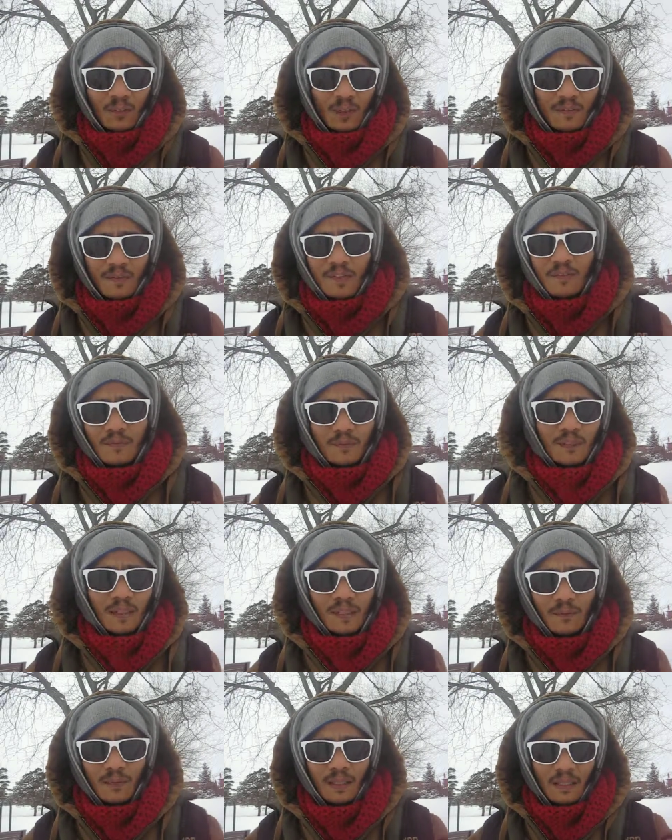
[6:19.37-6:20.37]
one fateful
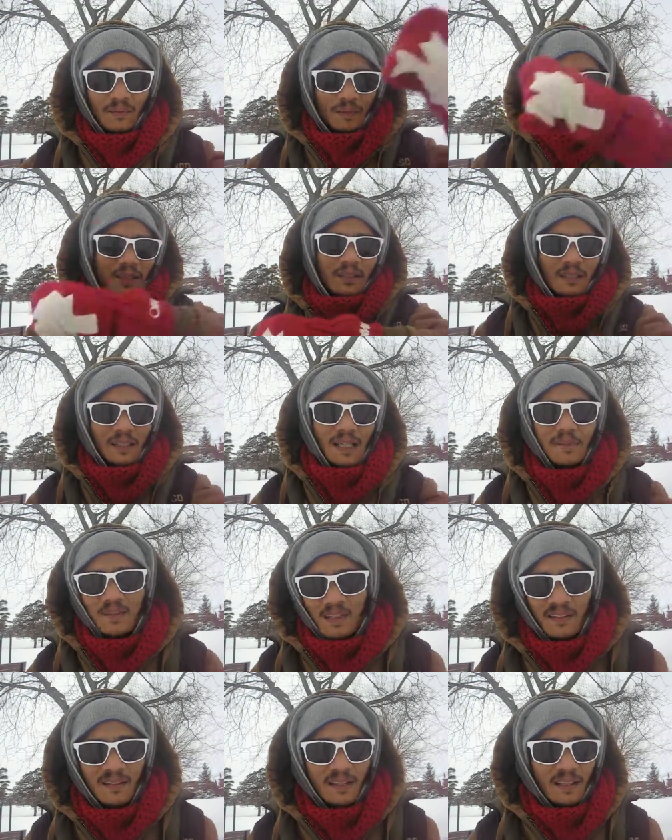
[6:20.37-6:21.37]
day when everything
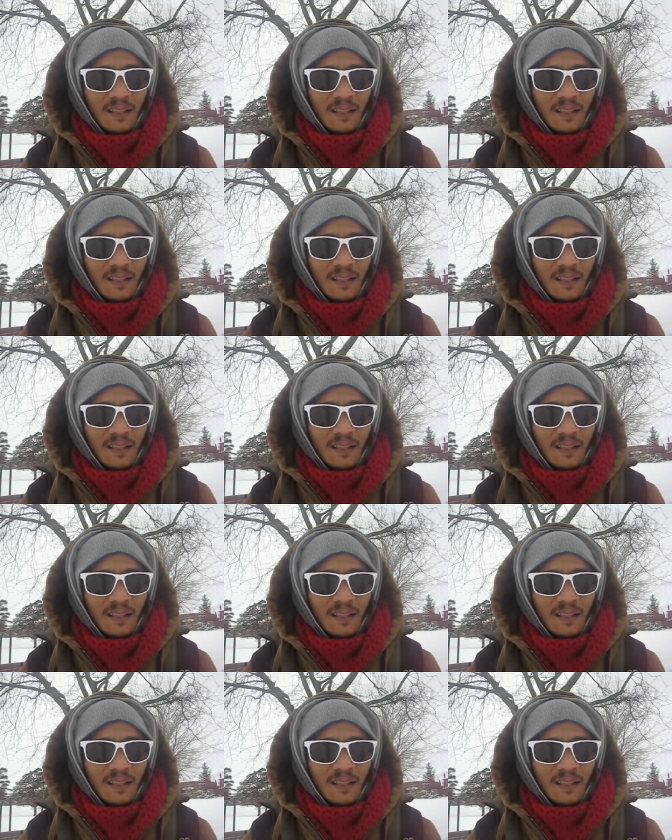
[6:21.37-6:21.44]
collapses,